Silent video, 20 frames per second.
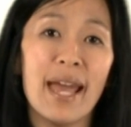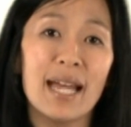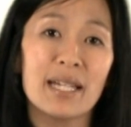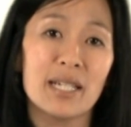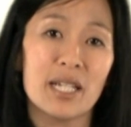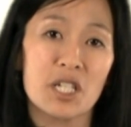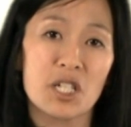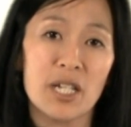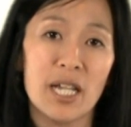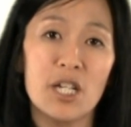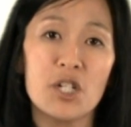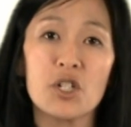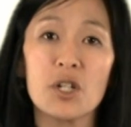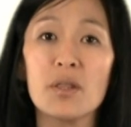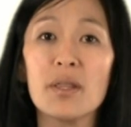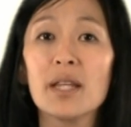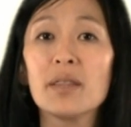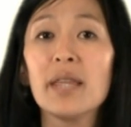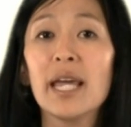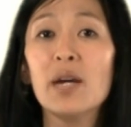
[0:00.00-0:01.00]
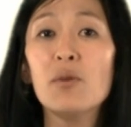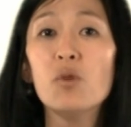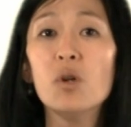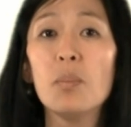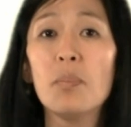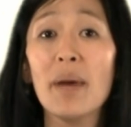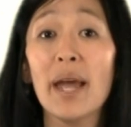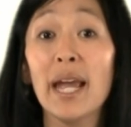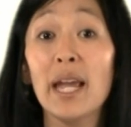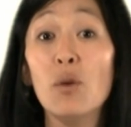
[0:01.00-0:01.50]
attestation that they
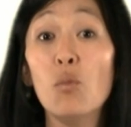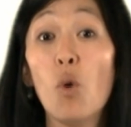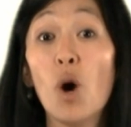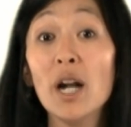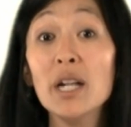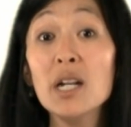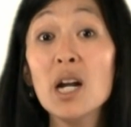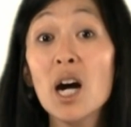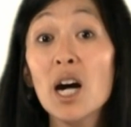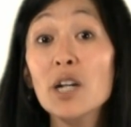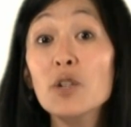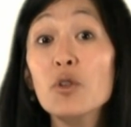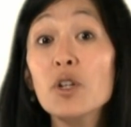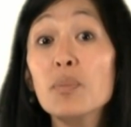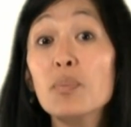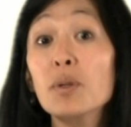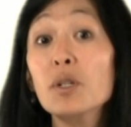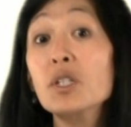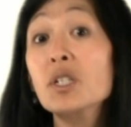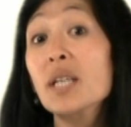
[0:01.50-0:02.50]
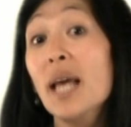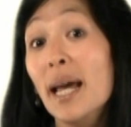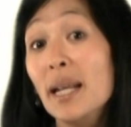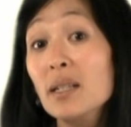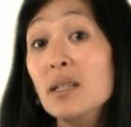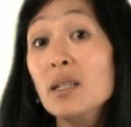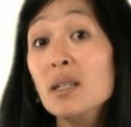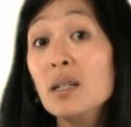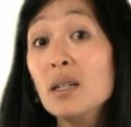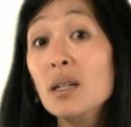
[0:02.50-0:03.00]
will pay
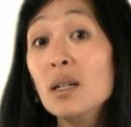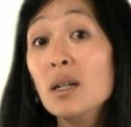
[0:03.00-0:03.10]
100%